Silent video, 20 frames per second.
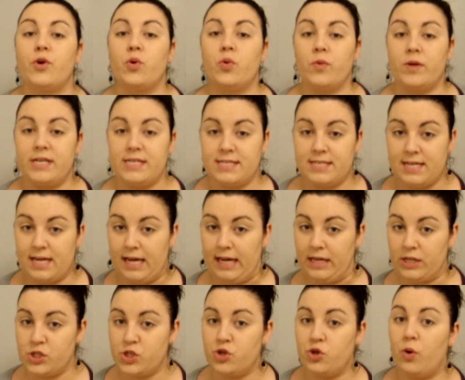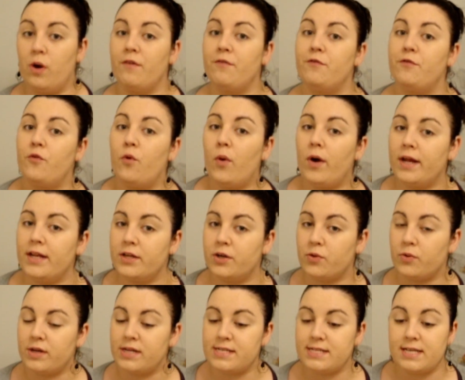creasing, to avoid
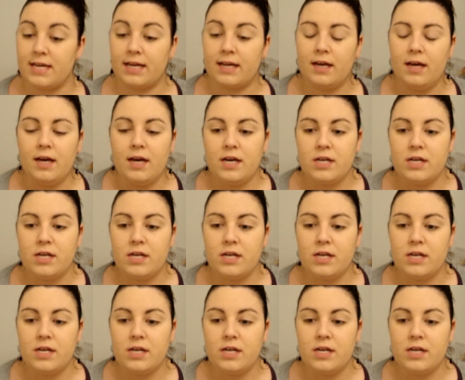creasing.